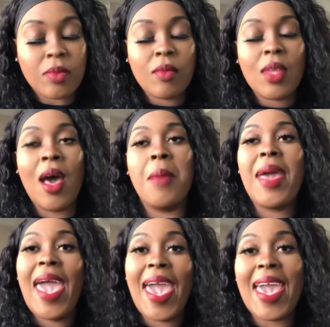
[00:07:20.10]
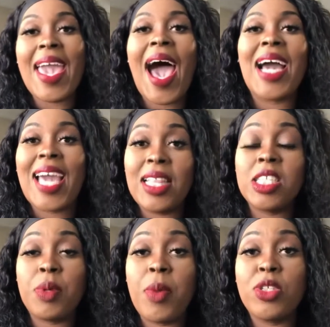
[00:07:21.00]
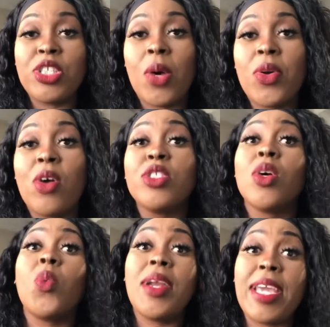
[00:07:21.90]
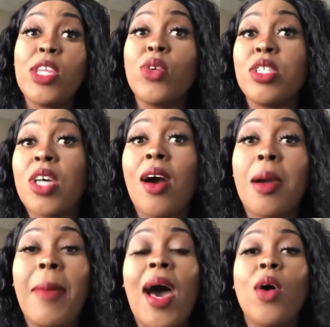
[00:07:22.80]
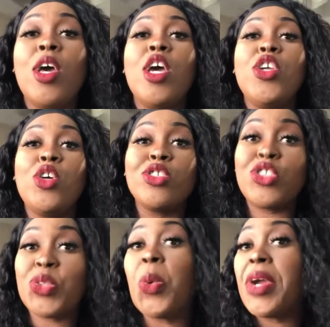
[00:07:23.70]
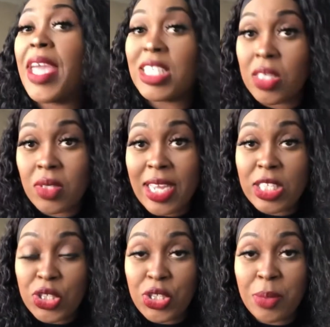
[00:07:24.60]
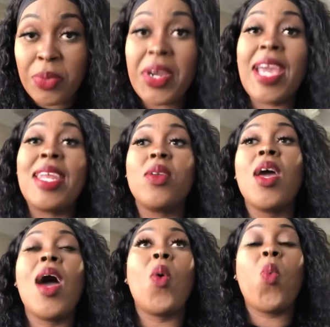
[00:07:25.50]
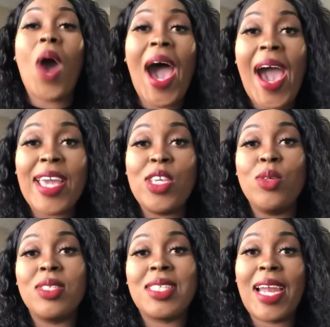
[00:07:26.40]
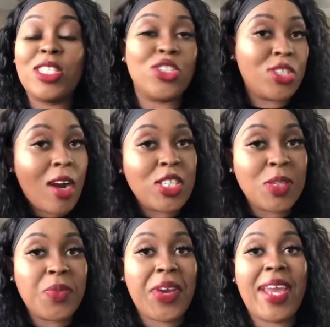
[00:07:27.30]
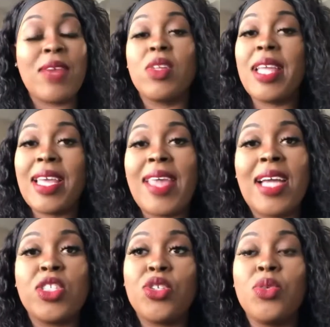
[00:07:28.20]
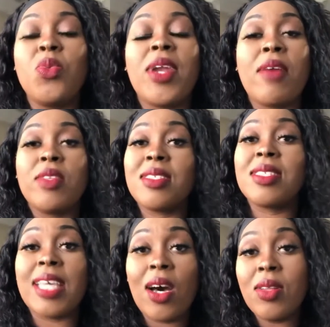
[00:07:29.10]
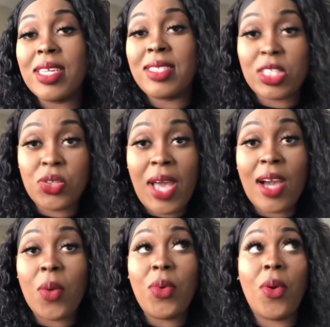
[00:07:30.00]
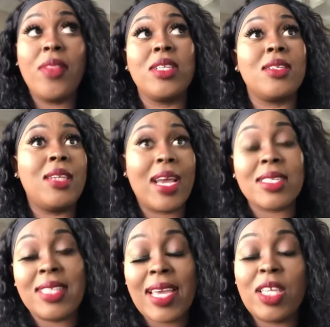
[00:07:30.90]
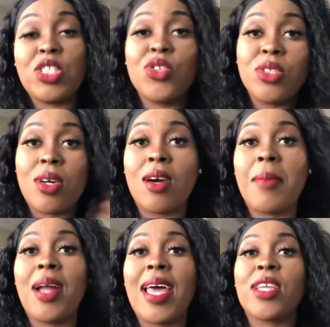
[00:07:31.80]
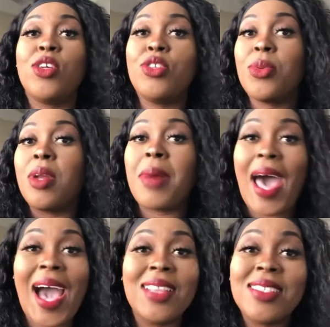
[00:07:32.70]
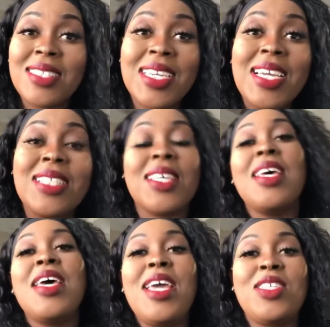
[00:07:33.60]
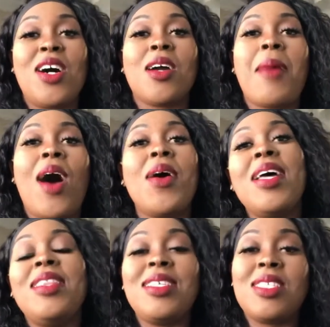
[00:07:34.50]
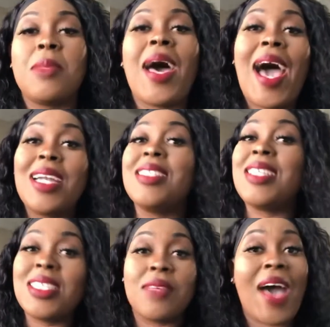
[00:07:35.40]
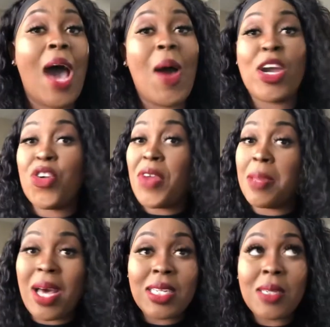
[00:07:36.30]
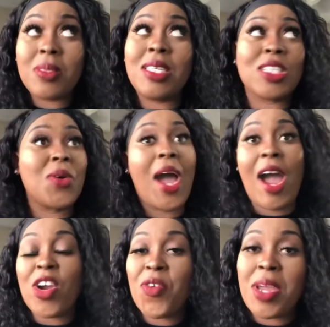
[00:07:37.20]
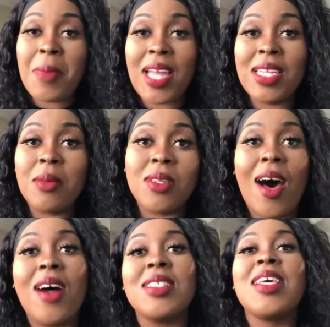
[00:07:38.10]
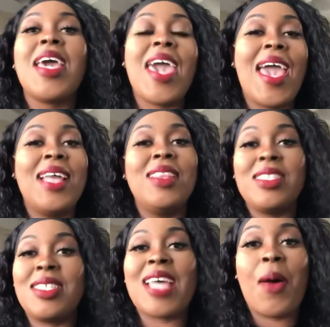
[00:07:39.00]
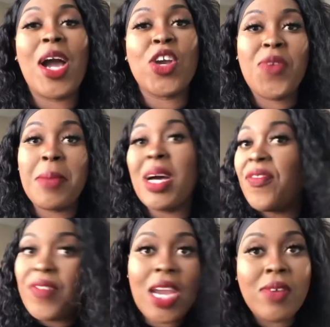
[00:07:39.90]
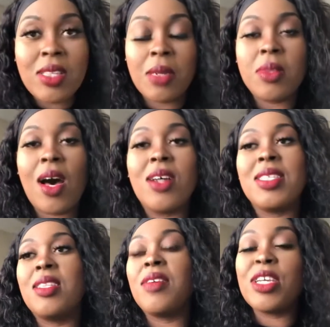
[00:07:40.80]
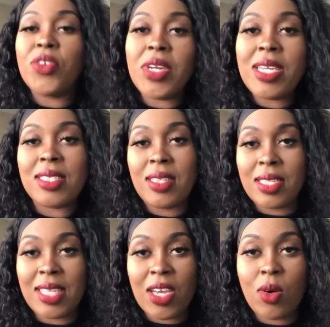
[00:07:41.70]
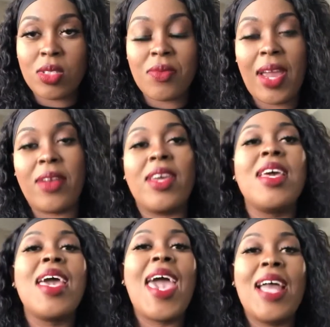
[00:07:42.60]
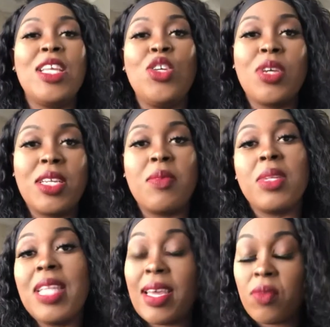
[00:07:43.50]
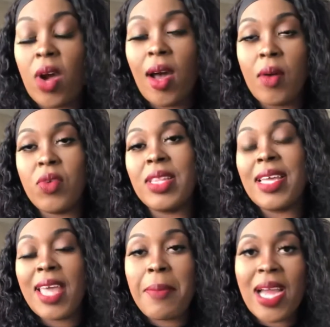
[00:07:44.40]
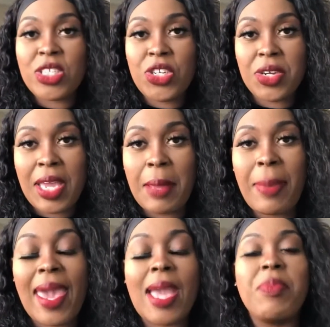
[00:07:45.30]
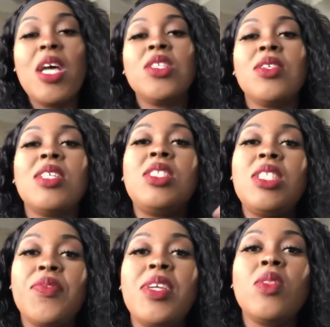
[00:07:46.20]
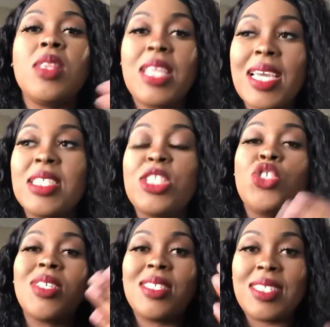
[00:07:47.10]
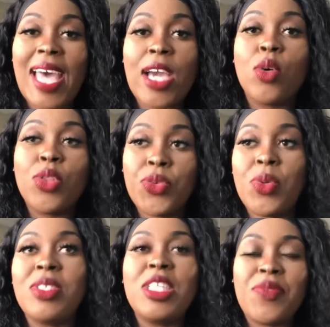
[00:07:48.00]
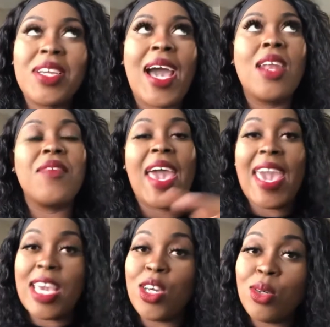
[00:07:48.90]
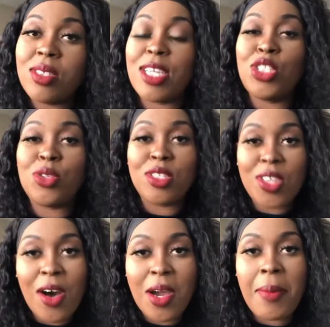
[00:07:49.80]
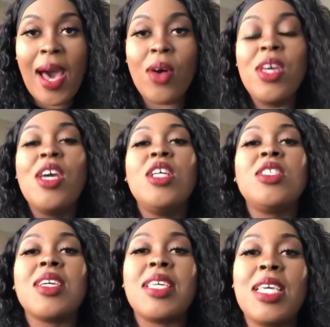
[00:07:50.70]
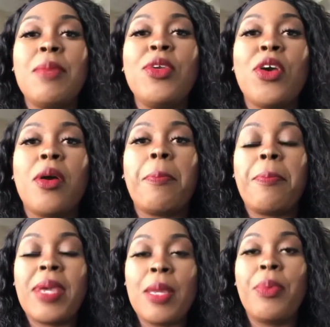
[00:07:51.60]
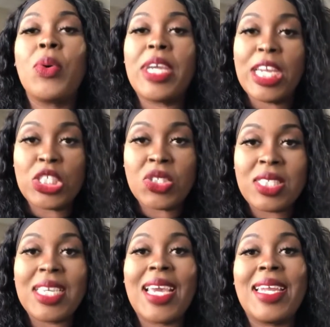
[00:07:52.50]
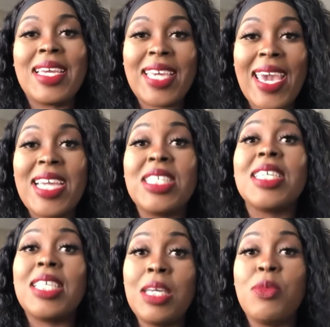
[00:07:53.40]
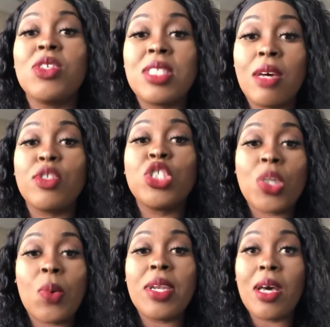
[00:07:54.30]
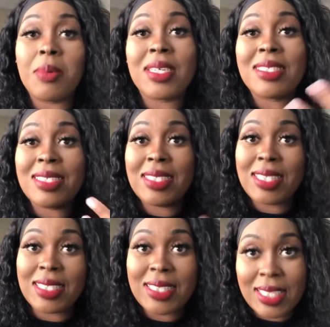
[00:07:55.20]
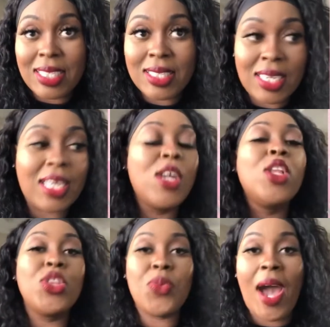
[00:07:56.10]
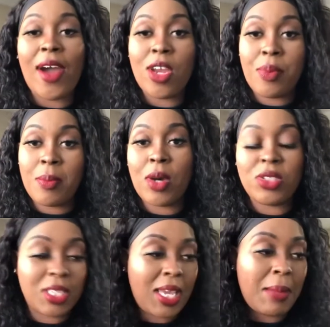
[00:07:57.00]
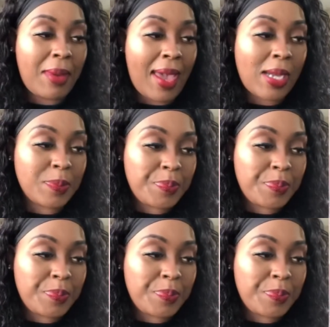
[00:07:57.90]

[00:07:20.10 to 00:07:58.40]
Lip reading: Hey, I got this promotion going on. So one day you can talk about your story as it relates to your brand and why you decided to start your brand, and relate that to whatever the sale is that you got going on. There's a next day that you can talk about, like you're doing a behind the scenes and talking about, this is the behind the scenes of how I create my lipsticks or how I create my lip gloss, and this is how I create my favorite lip gloss and the ingredients and things that goes around it. And then you can relate that back to your campaign. So there's different things that you can cycle through and different kind of angles that you can talk about to keep your people interested and engaged and keep yourself showing up consistently throughout your promotion campaign.